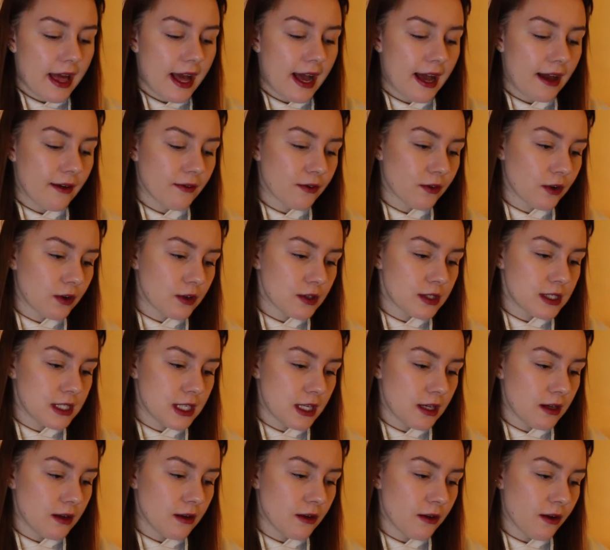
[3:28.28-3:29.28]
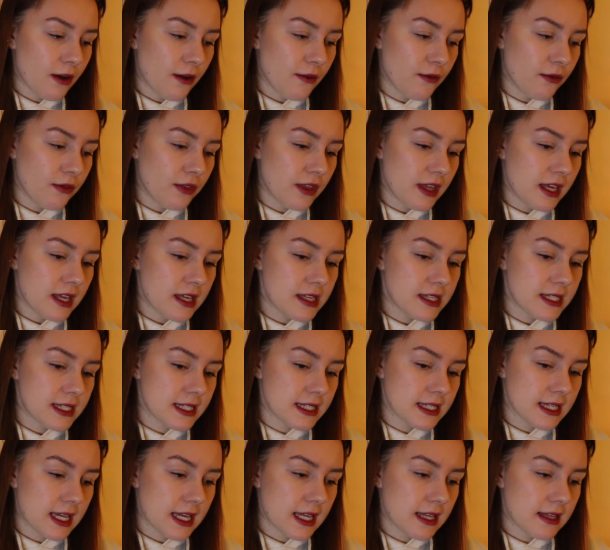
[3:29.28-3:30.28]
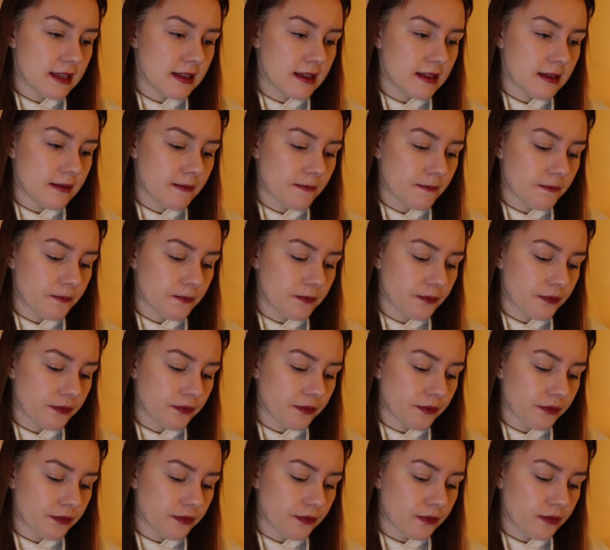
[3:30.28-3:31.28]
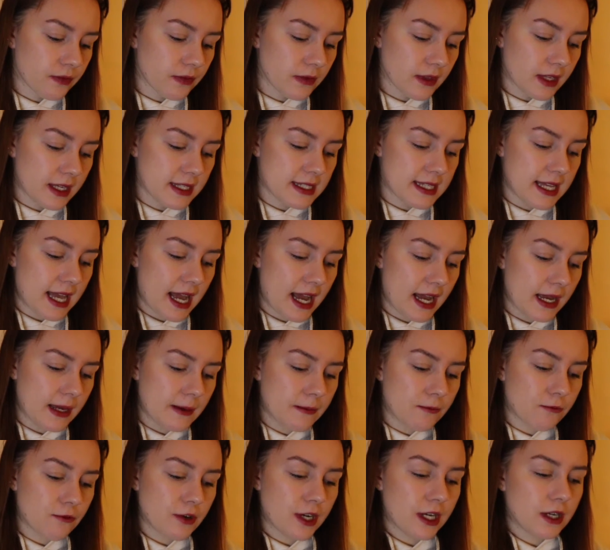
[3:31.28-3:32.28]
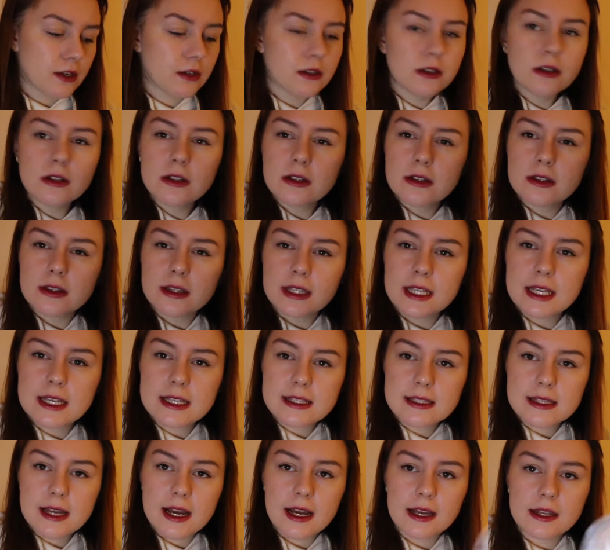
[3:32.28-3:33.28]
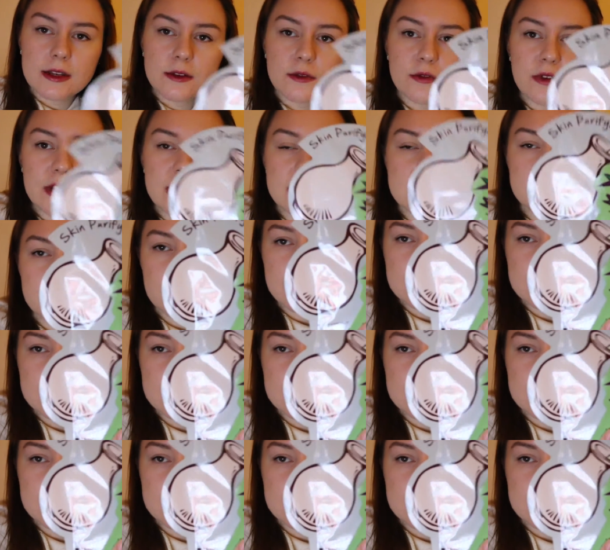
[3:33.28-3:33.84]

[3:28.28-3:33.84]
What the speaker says: I've got two of these is it I'm Real? These kind of face